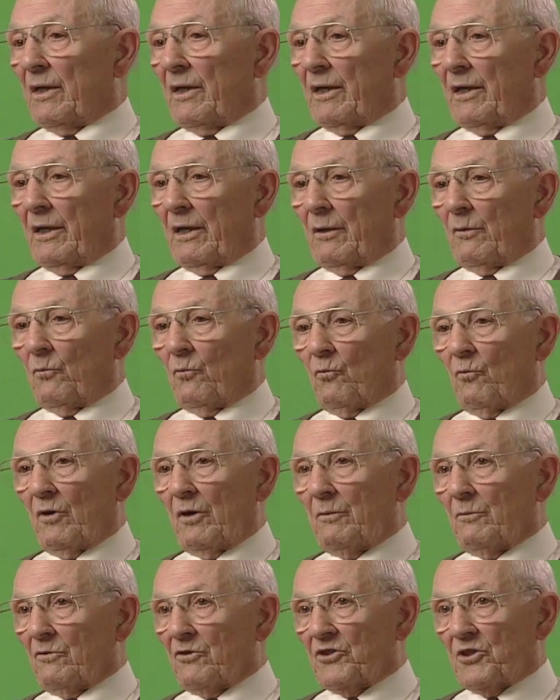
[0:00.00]
and
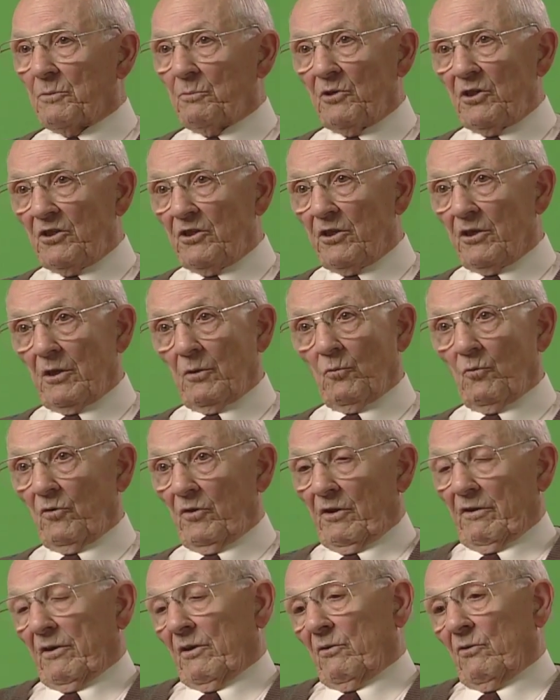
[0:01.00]
what was to be done with
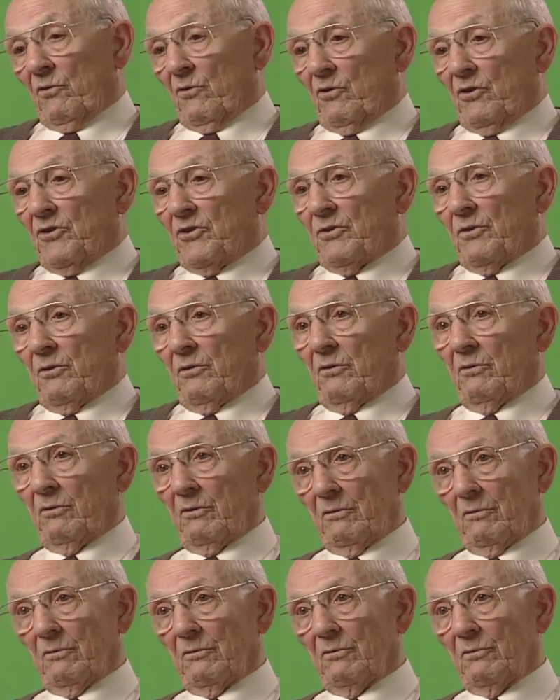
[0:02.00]
it, of course,
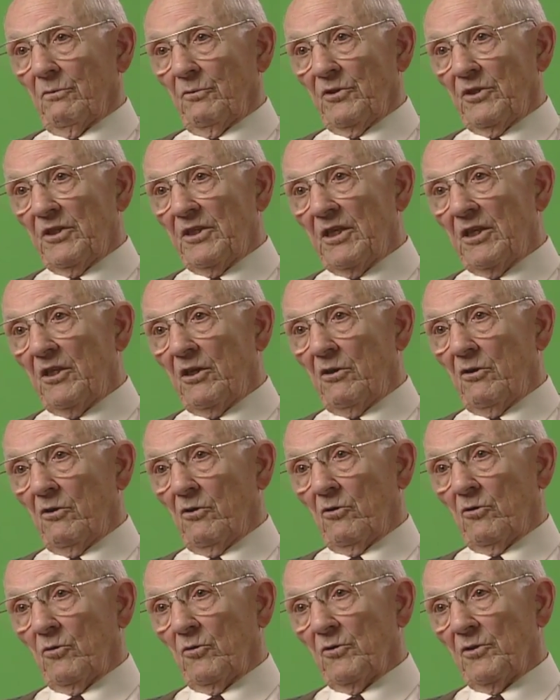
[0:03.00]
we didn't
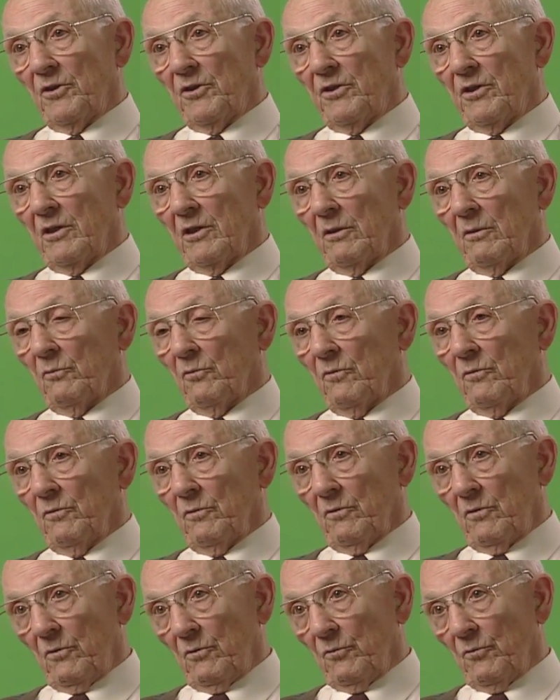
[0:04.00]
know until
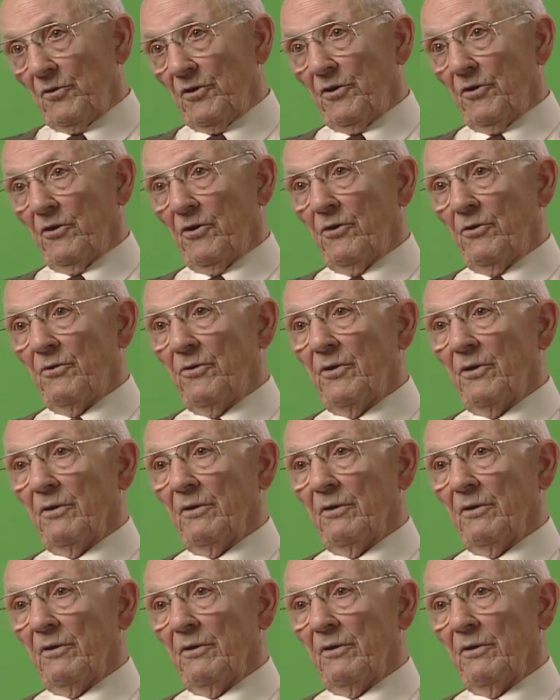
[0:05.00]
we heard